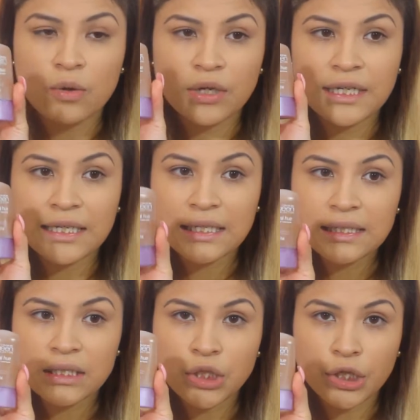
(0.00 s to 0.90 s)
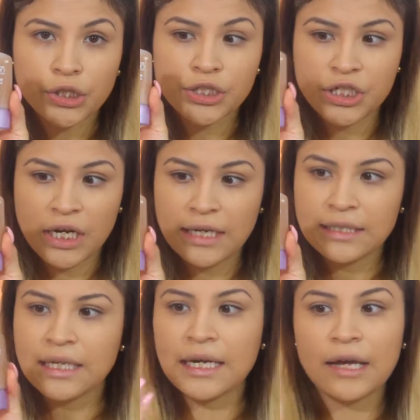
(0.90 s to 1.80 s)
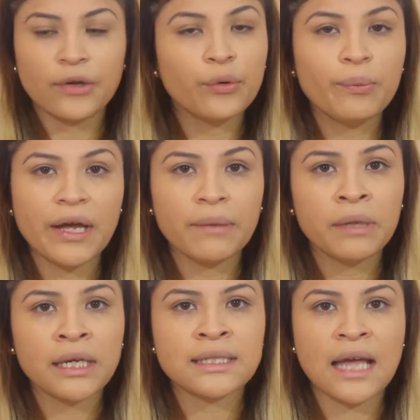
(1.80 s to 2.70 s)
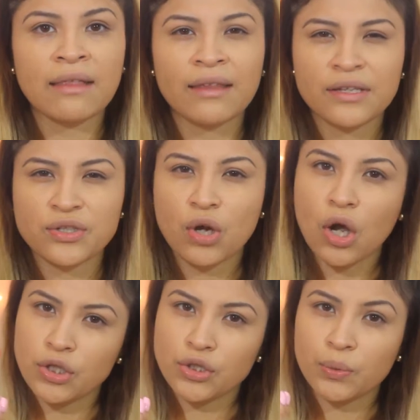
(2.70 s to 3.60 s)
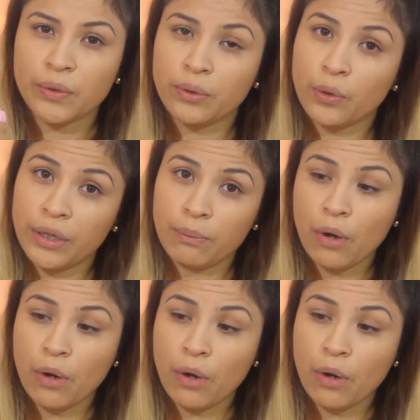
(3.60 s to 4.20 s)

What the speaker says: It is a darker shade, and I don't mind because I like to contour with cream